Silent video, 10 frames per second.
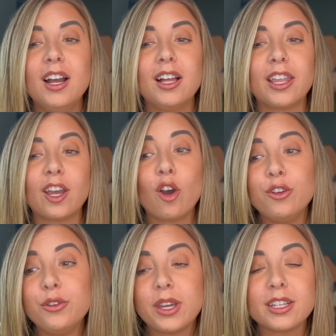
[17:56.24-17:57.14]
like, oh,
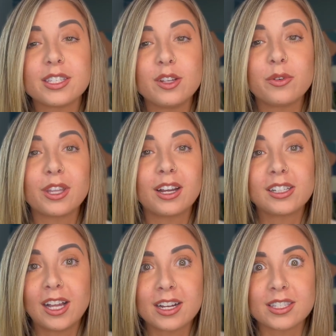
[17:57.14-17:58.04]
you can't see where that
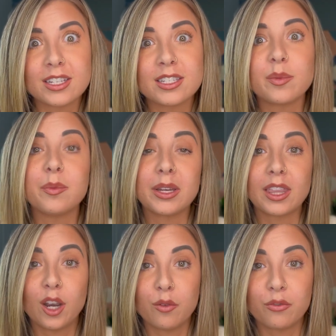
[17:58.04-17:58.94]
glass is, let me pick
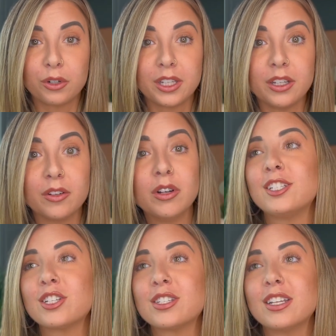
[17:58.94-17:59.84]
that up for you.
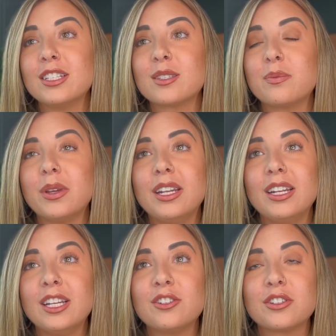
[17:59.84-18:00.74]
It's been
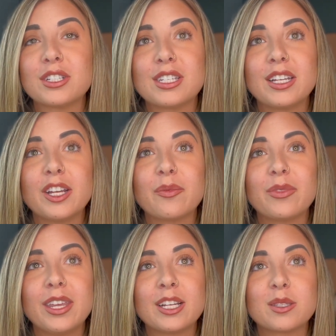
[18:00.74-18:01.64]
an interesting
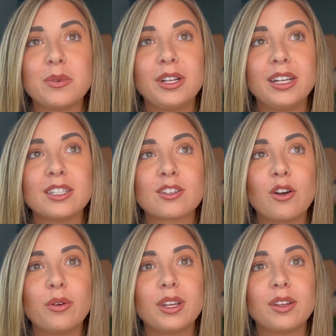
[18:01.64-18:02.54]
experience
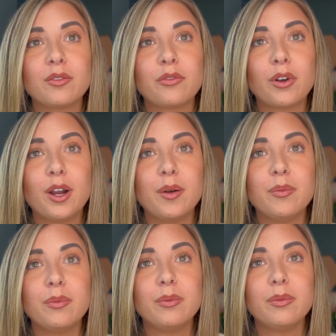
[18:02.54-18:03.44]
going from